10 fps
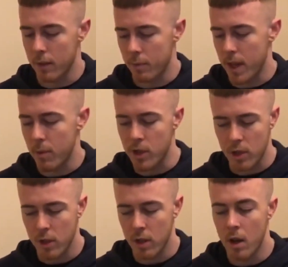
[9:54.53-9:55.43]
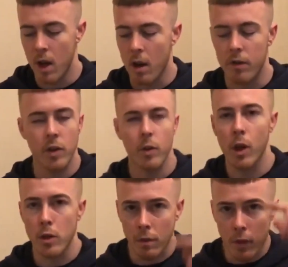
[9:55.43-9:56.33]
But then we, after doing
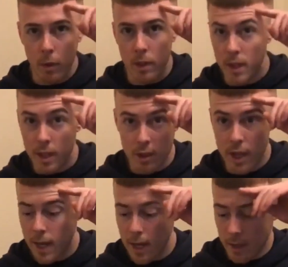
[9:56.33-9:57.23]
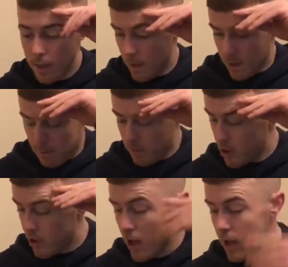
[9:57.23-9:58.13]
loads of viewings each day, we just
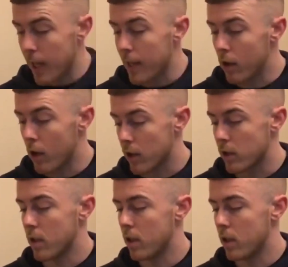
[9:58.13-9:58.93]
start getting lost.